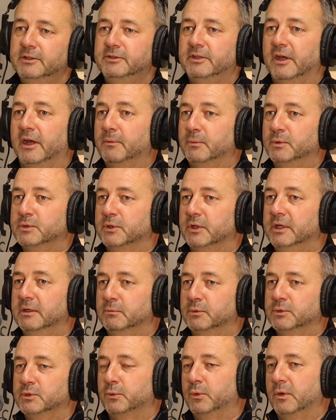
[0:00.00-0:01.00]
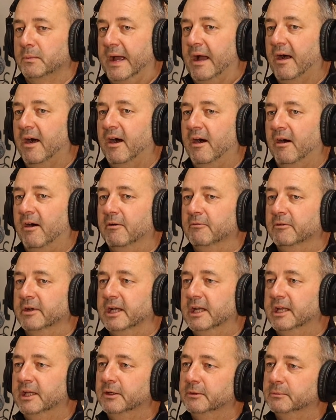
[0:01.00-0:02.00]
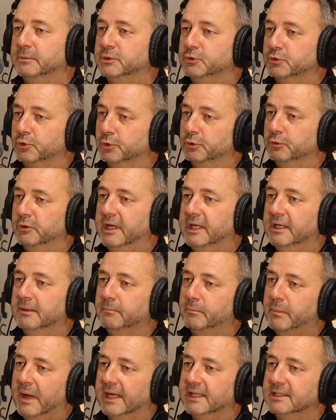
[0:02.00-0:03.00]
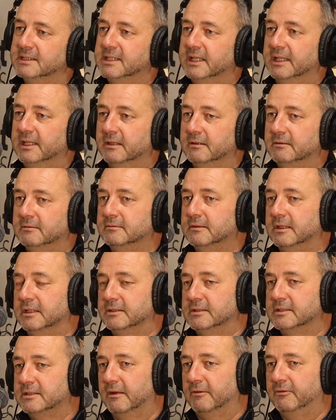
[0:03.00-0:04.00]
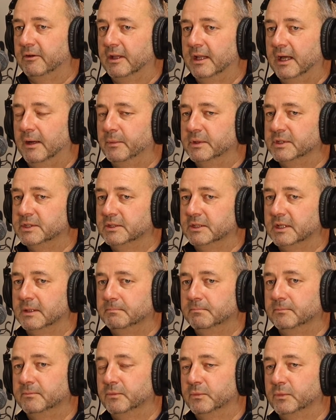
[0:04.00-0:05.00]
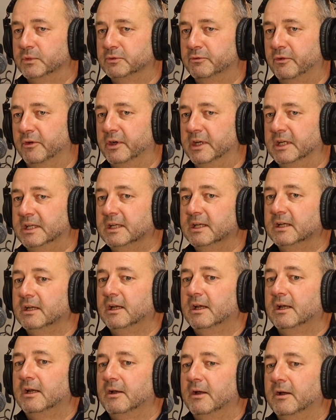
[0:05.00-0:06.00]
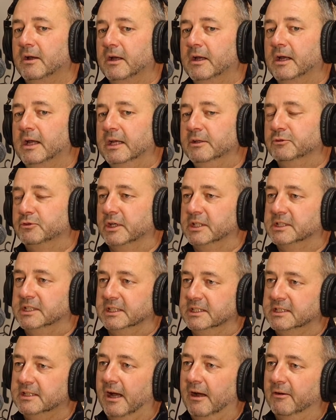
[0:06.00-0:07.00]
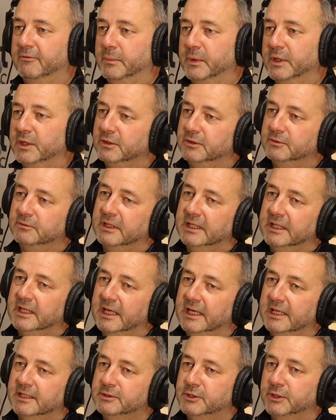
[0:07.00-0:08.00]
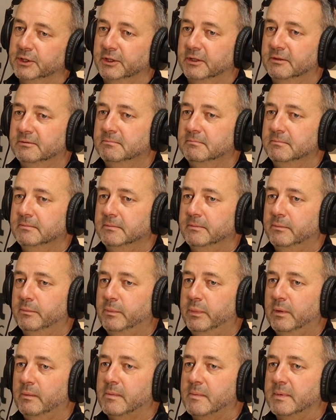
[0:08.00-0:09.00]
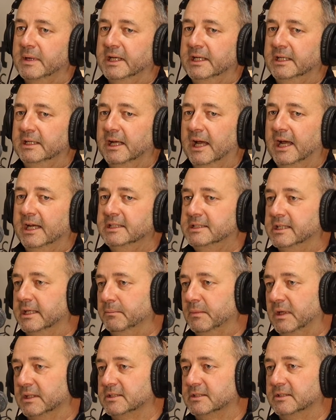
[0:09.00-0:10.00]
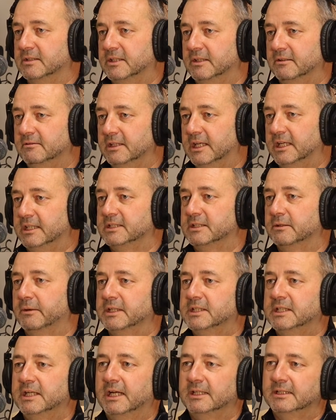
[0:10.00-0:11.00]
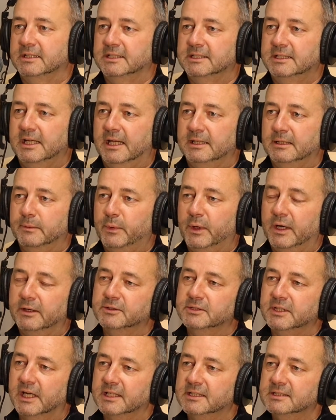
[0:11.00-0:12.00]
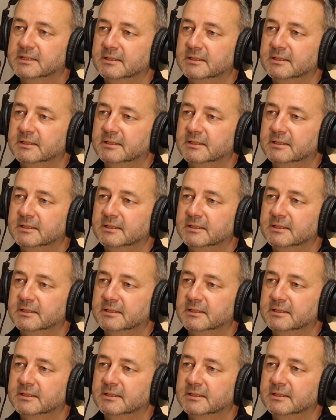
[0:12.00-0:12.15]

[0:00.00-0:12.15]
So it was all about art, really. You were drawing and painting and stuff like that, which was very interesting stuff. But it took probably 18 months to 2 years to actually understand the process.